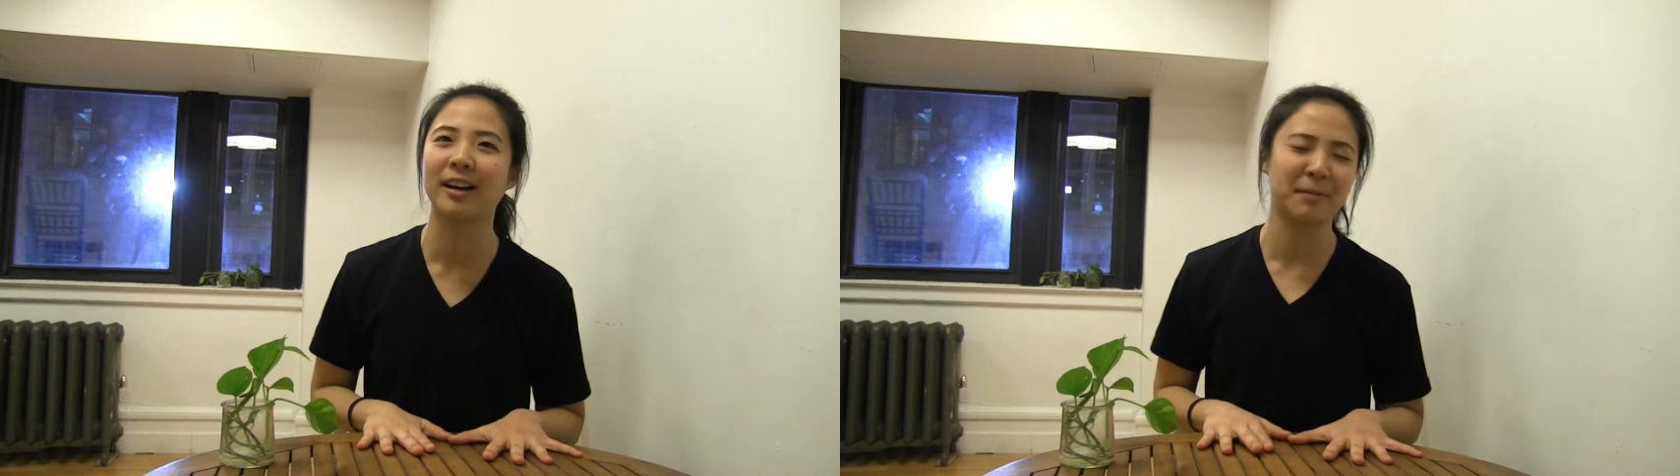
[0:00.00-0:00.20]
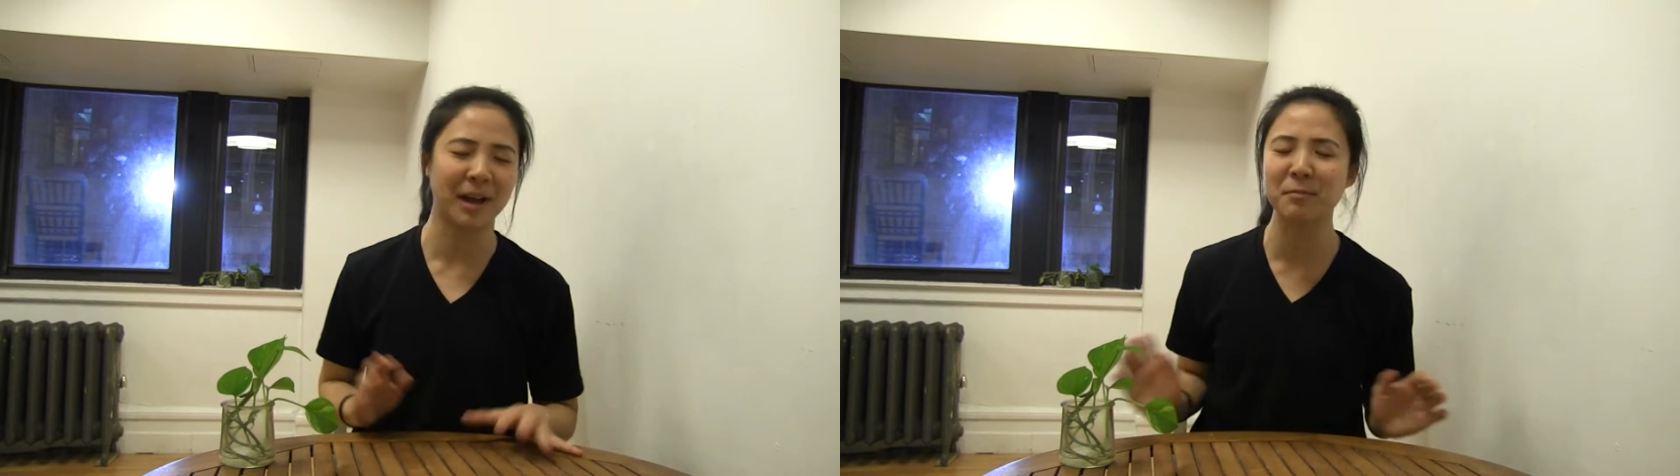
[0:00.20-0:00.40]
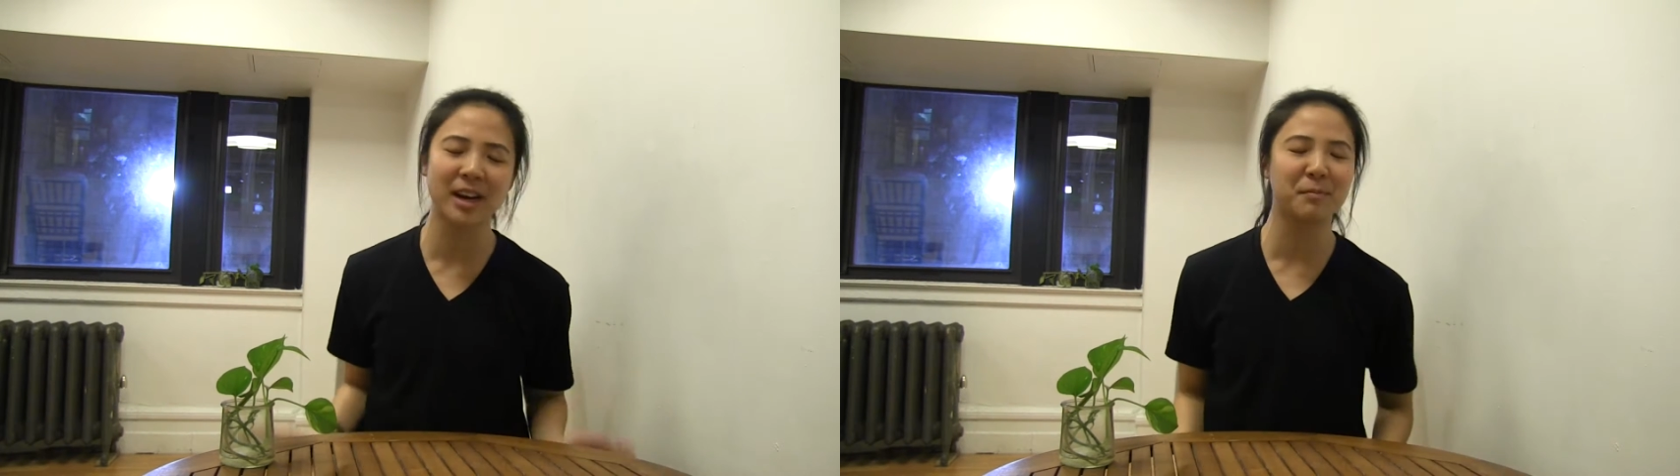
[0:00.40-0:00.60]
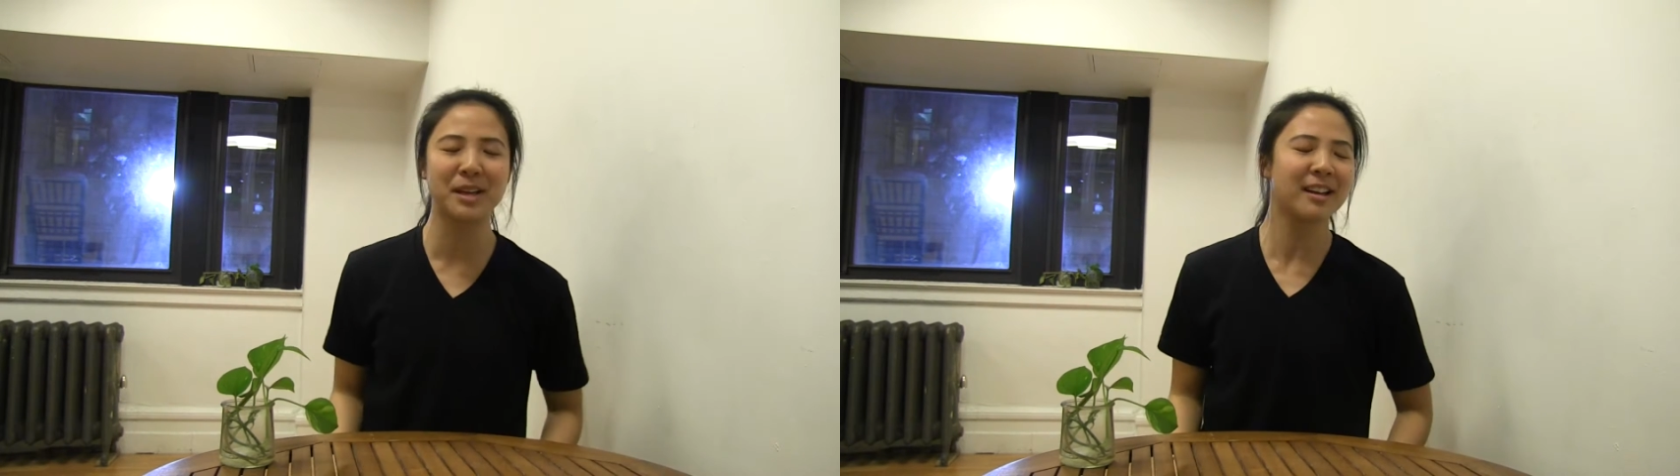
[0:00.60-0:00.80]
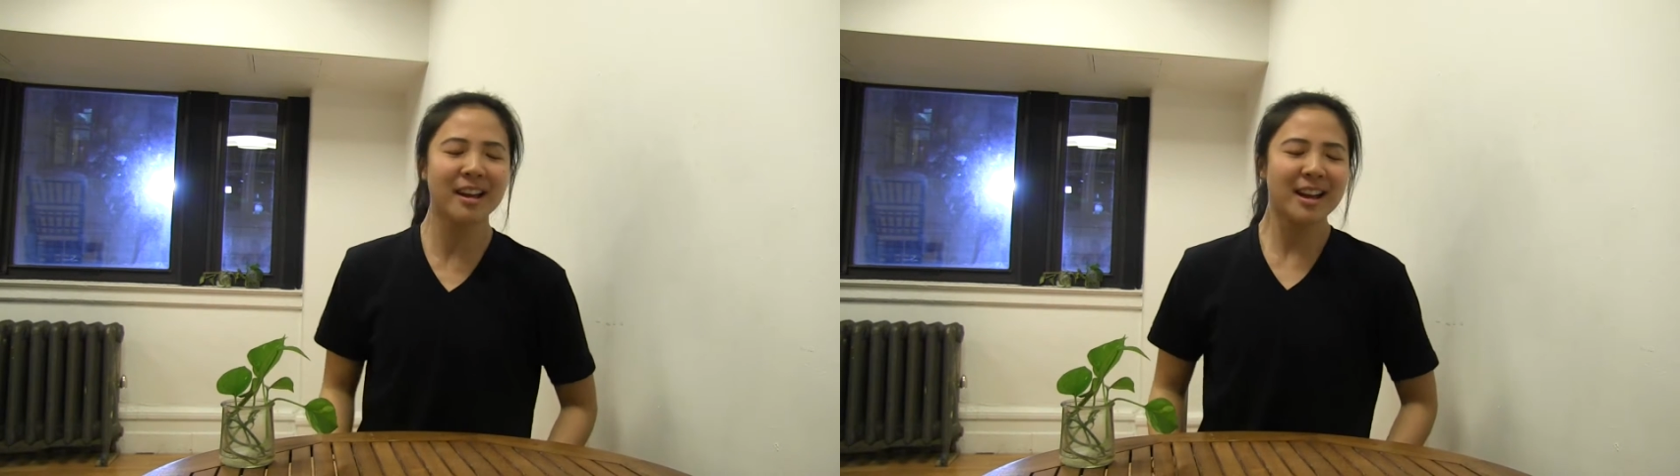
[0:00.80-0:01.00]
I'm going to
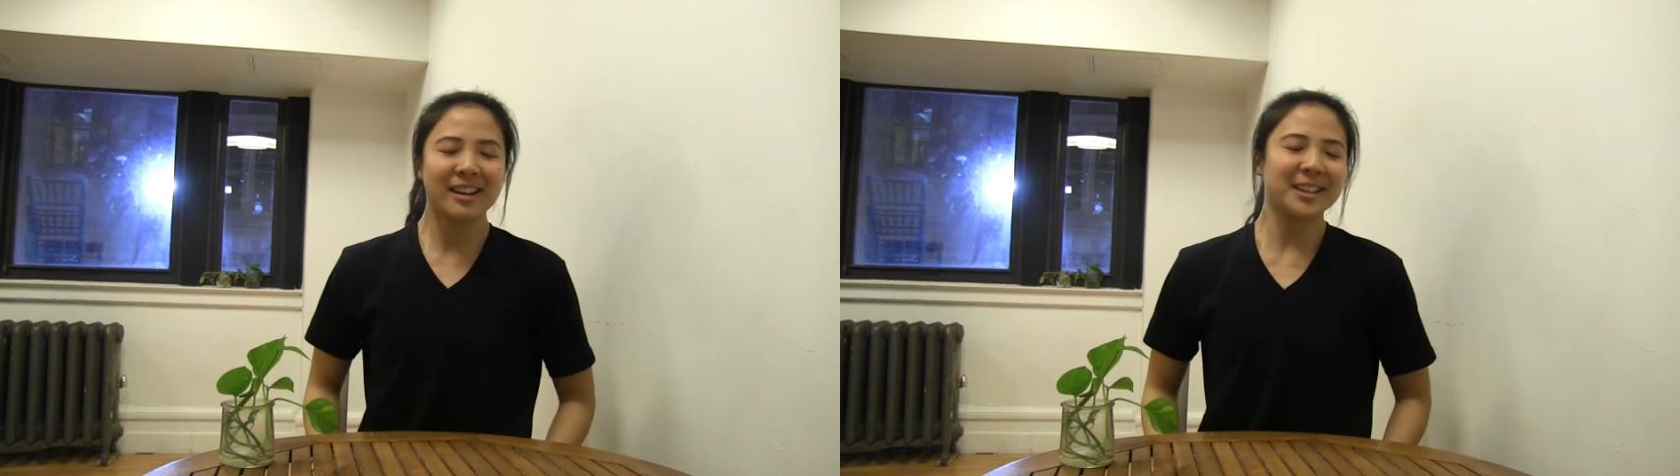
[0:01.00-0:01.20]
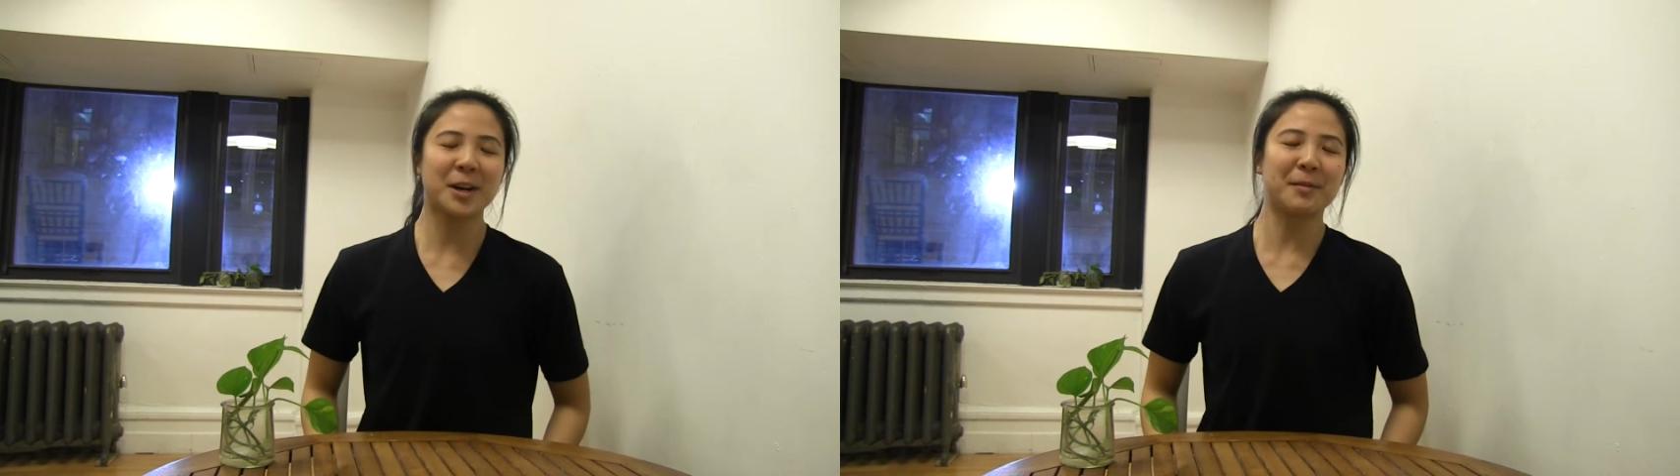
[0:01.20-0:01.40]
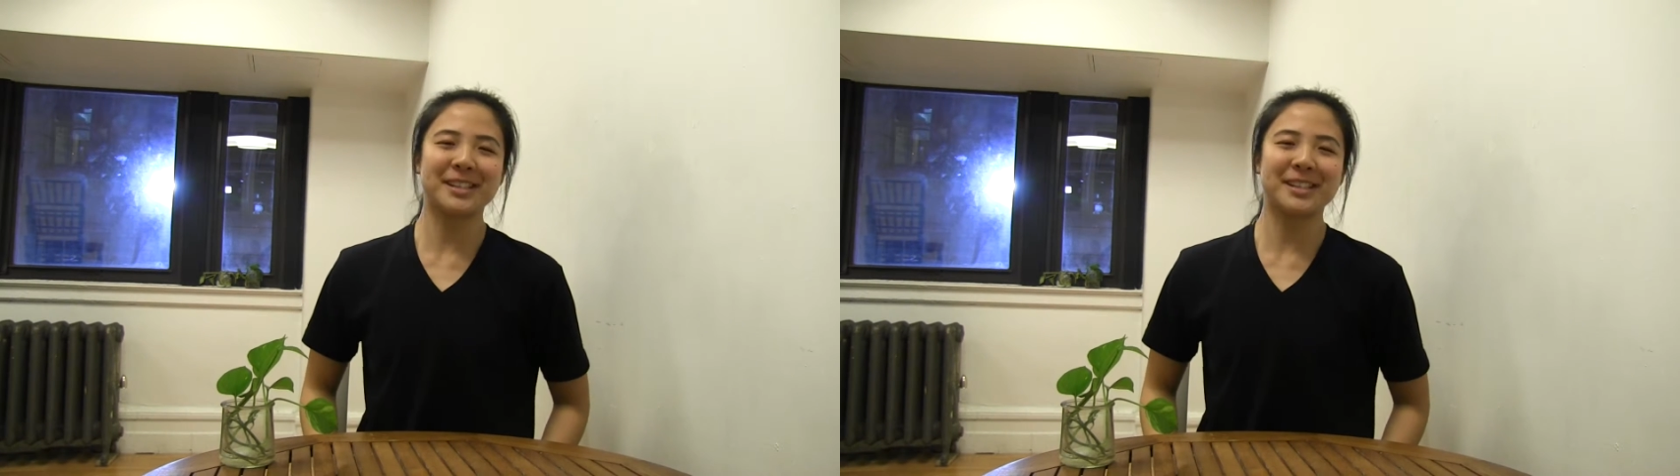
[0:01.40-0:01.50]
be, you know,